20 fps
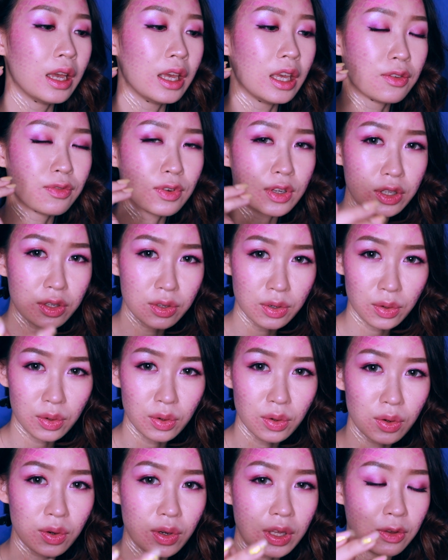Even
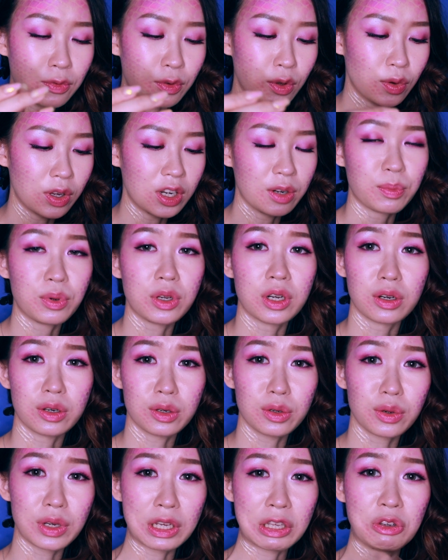though if you want to put a
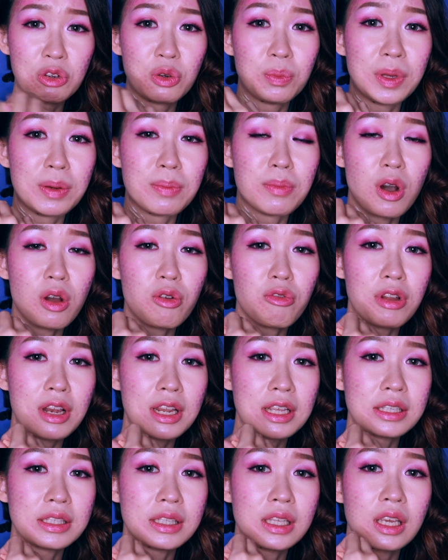hook, it will be more
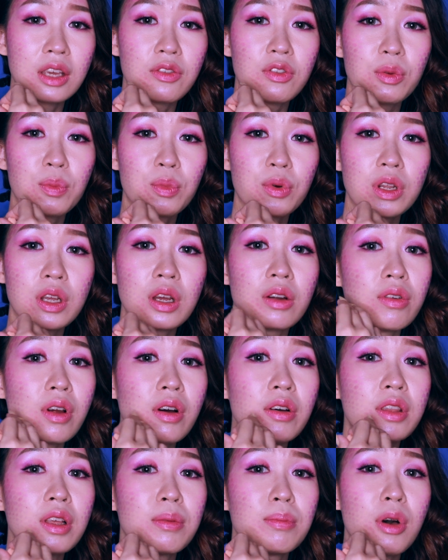realistic if you put it
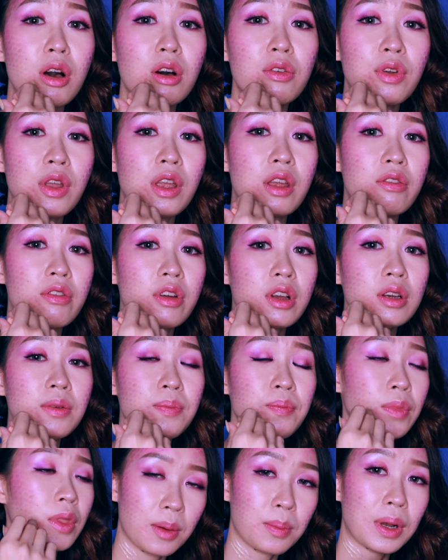around the mouth area,
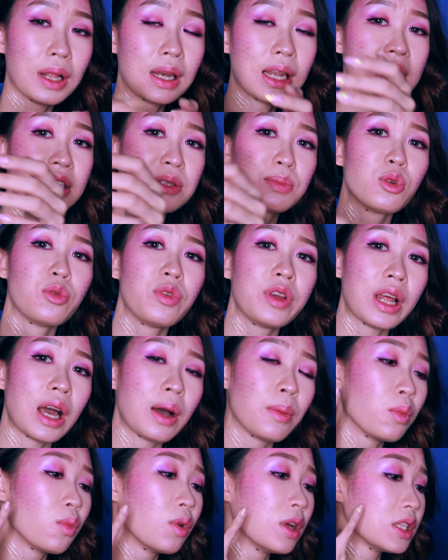but let's move it
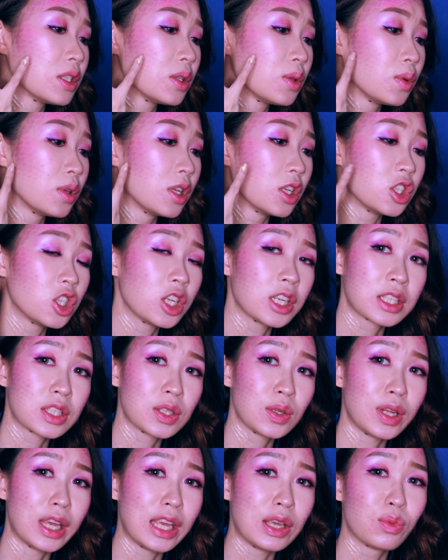upwards to the cheeks
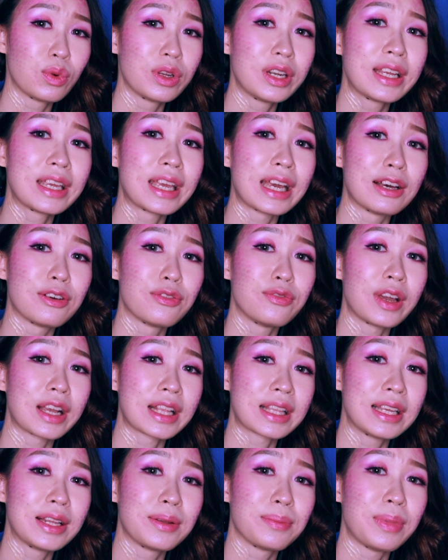so that it wouldn't get
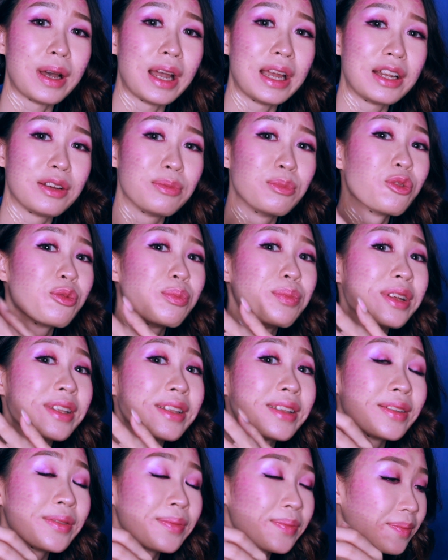affected by the
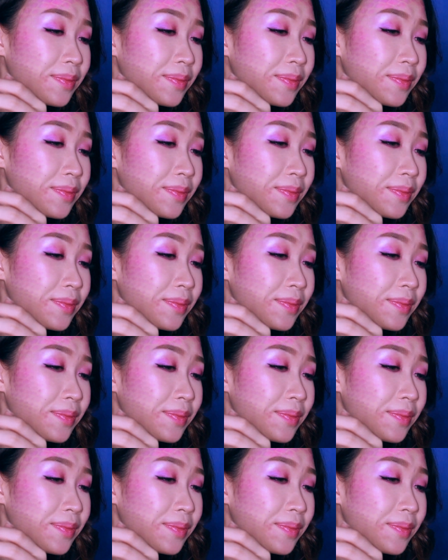movement.